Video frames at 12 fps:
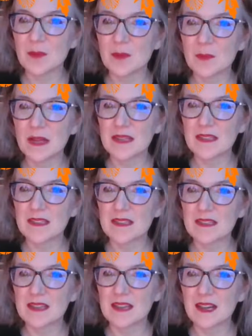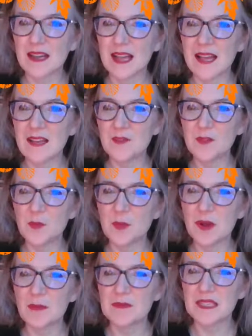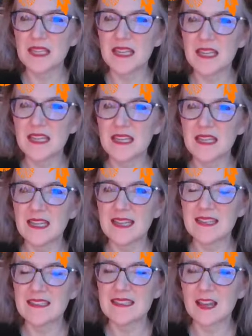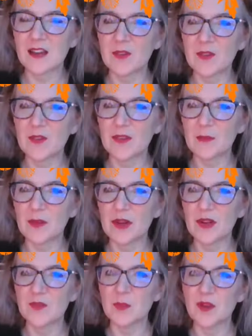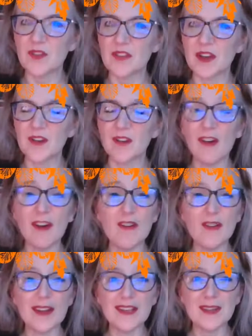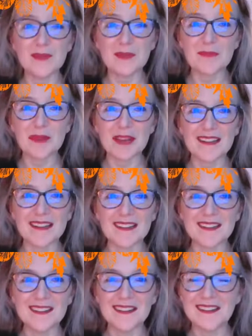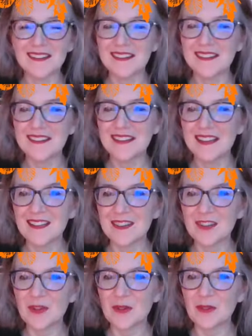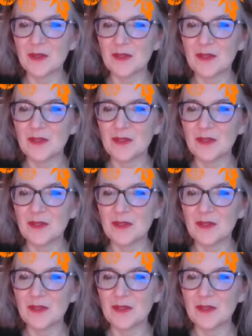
Rebecca, I had a few problems getting in and getting sound, but all's well now. Oh, hello, Rebecca. Hello.